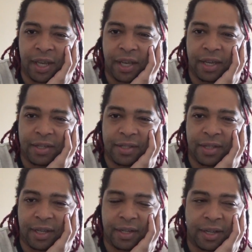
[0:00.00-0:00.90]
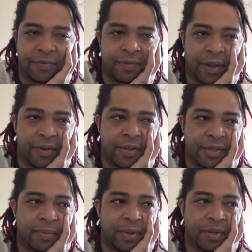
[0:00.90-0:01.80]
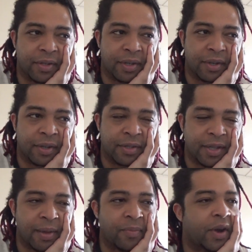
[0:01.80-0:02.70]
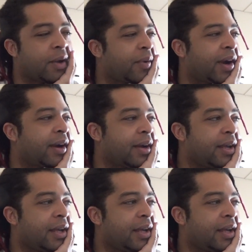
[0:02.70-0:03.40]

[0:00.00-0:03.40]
Is done very similar to the same way where